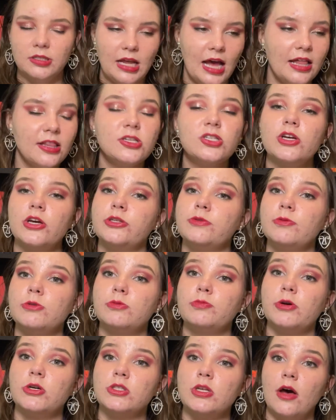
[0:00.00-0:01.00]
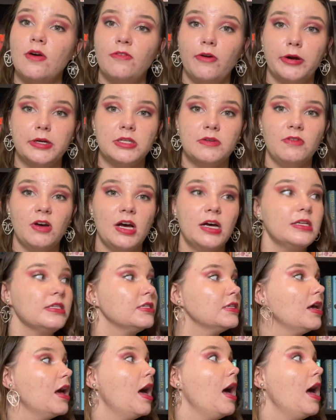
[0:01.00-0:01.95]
Alice Oseman's books are very diverse.